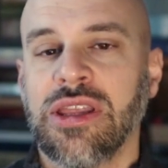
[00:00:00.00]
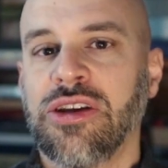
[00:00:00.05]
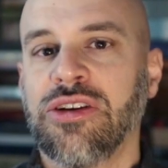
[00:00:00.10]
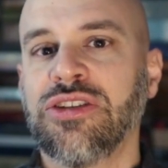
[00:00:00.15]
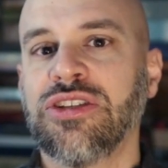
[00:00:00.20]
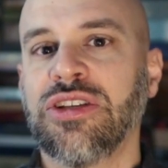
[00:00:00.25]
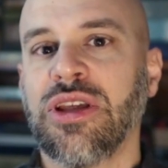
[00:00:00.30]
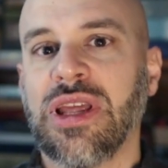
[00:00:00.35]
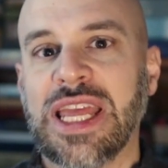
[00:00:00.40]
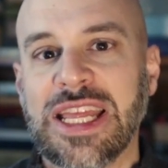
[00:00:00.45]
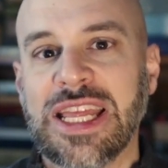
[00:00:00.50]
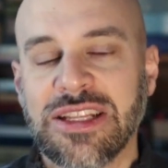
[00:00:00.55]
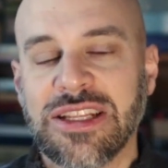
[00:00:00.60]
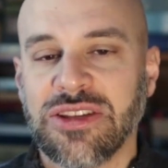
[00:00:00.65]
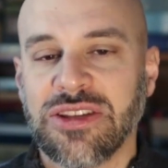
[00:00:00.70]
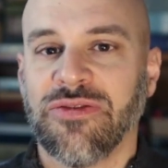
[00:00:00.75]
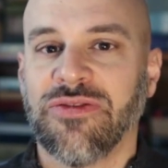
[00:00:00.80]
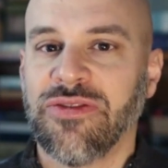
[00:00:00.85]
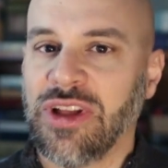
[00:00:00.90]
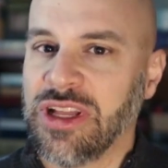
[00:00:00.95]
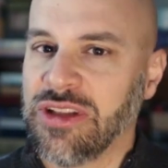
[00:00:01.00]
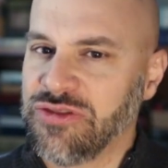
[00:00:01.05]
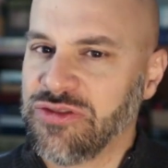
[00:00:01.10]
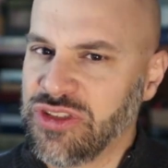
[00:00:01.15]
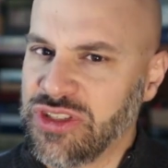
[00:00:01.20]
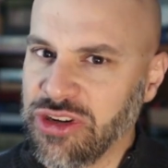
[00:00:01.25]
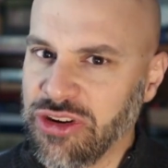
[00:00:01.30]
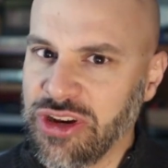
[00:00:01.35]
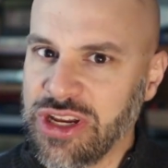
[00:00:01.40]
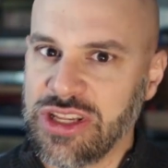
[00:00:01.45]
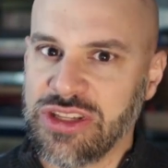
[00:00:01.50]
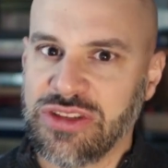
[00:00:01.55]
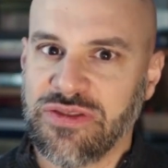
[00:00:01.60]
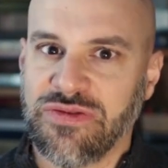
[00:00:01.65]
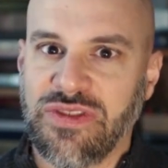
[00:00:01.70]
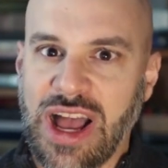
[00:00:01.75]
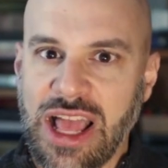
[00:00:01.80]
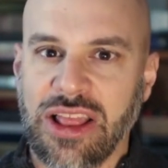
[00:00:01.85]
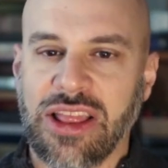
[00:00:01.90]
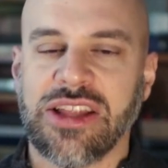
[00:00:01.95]
there's some hints of serious
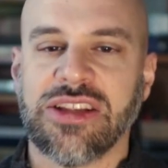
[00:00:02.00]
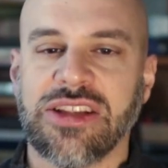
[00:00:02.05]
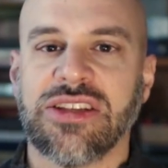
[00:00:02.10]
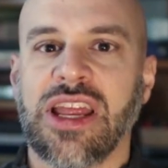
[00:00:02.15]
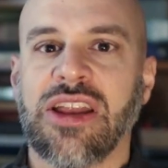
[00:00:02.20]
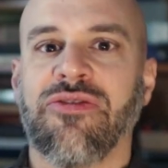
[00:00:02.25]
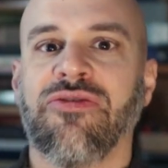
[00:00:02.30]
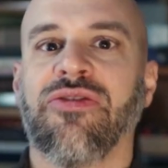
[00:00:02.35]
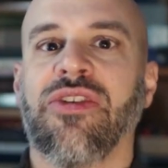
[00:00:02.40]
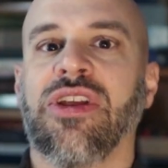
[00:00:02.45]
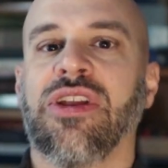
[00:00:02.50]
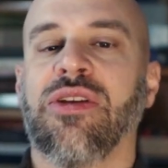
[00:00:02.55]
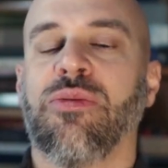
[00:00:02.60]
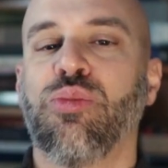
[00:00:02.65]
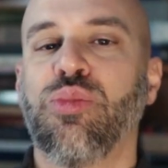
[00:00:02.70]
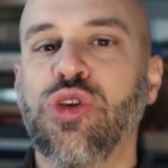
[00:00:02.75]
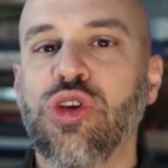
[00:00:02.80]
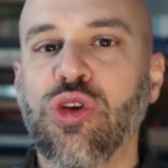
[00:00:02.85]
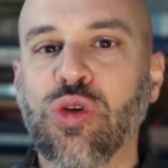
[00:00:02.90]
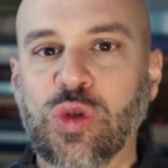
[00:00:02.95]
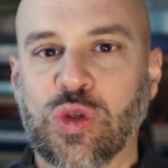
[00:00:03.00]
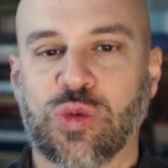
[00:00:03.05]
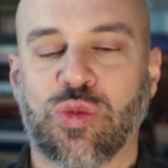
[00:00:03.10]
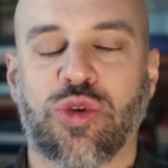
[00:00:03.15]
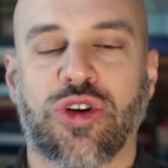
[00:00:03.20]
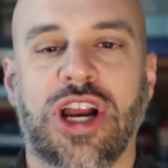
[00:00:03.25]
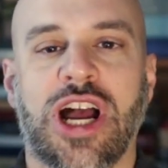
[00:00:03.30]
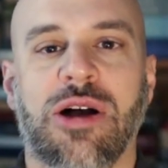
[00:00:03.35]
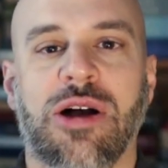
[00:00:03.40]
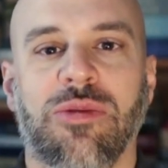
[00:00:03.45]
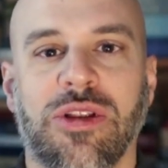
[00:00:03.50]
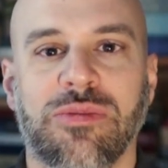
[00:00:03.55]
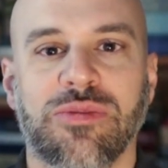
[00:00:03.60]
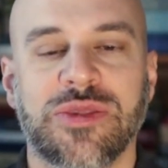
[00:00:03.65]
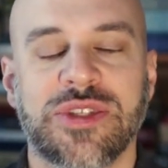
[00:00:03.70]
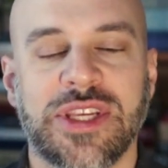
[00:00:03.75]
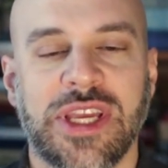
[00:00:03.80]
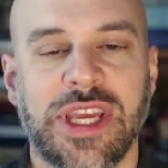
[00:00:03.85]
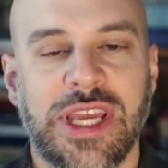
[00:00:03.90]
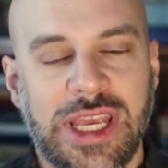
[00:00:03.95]
violence and abuse
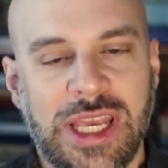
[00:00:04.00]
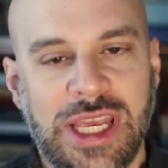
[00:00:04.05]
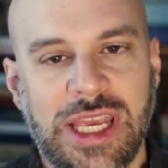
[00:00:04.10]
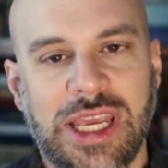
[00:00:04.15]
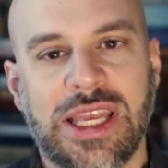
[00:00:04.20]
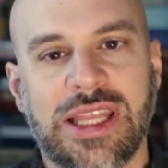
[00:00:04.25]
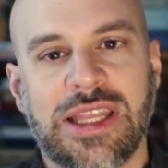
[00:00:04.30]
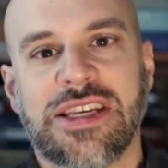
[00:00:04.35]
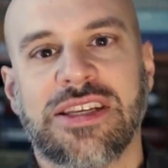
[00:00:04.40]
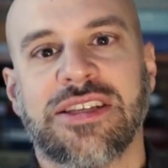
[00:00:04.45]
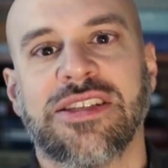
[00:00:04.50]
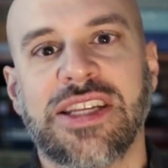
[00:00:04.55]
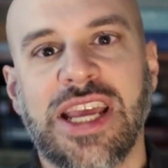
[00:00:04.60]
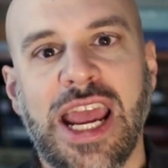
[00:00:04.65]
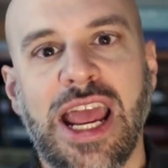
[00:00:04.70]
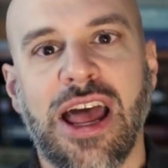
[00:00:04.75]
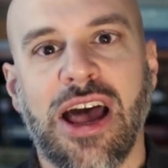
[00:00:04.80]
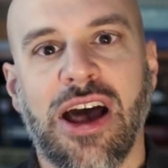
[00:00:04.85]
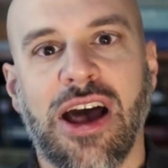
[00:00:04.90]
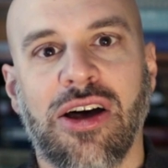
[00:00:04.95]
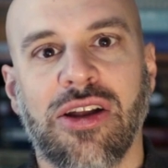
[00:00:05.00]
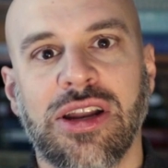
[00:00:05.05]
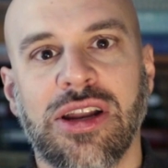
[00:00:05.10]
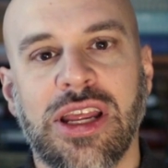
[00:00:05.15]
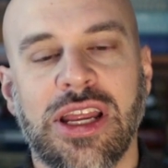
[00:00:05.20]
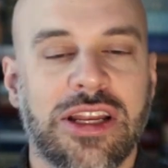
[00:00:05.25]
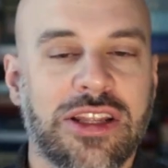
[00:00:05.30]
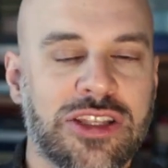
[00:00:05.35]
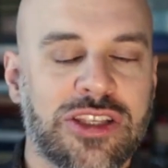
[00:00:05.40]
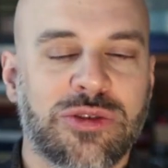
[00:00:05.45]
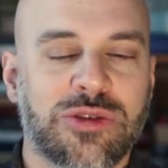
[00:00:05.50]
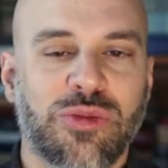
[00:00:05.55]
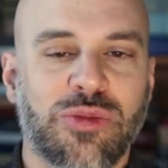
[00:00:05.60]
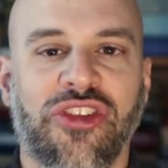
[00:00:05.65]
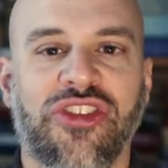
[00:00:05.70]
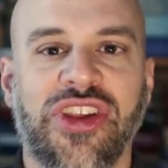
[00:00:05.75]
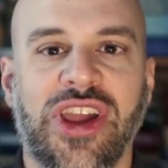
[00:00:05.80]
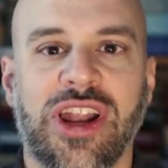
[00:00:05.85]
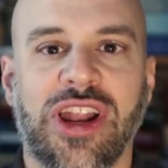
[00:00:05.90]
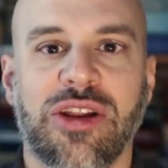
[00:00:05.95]
problems in this town and in
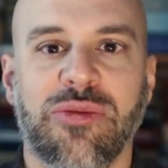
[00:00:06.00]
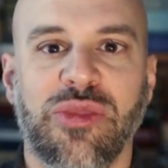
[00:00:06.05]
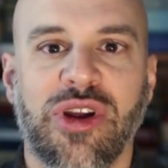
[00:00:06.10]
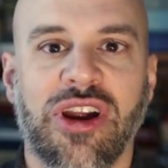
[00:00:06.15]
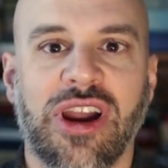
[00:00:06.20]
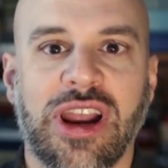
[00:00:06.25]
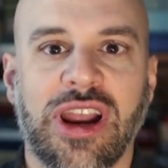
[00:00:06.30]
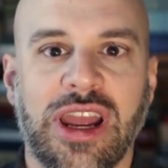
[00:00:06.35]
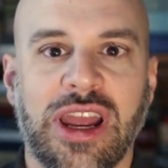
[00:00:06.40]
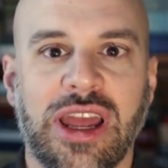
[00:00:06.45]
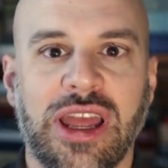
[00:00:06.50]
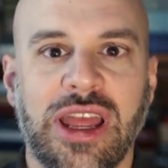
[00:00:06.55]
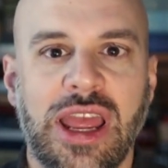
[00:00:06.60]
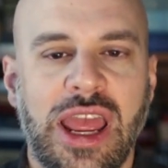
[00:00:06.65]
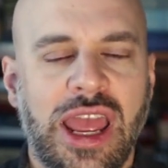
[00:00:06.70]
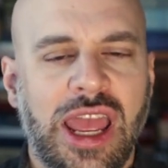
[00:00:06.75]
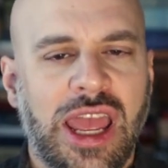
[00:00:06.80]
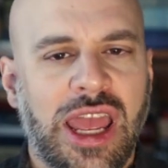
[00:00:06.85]
small town America.